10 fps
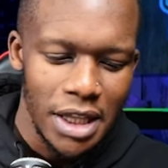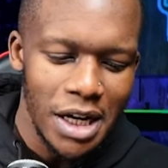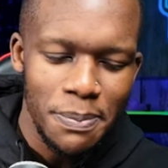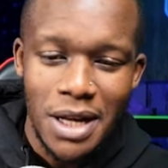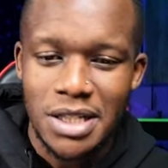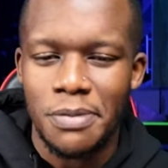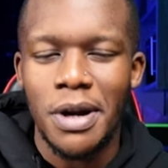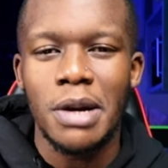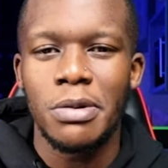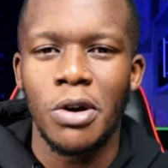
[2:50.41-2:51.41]
That pass
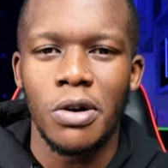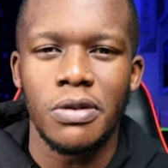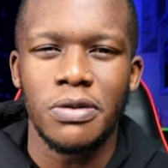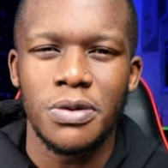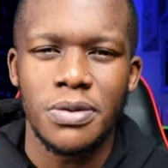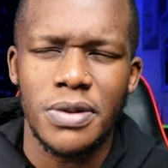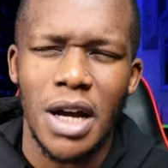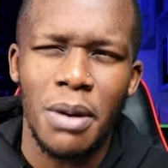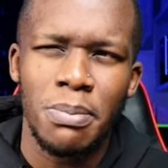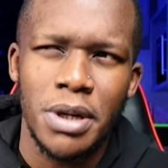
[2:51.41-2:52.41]
reminded me of
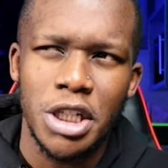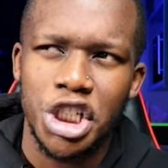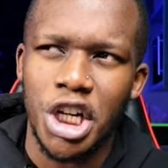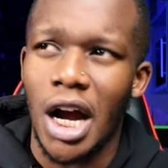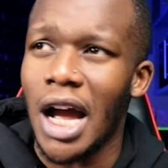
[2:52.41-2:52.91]
Abesha.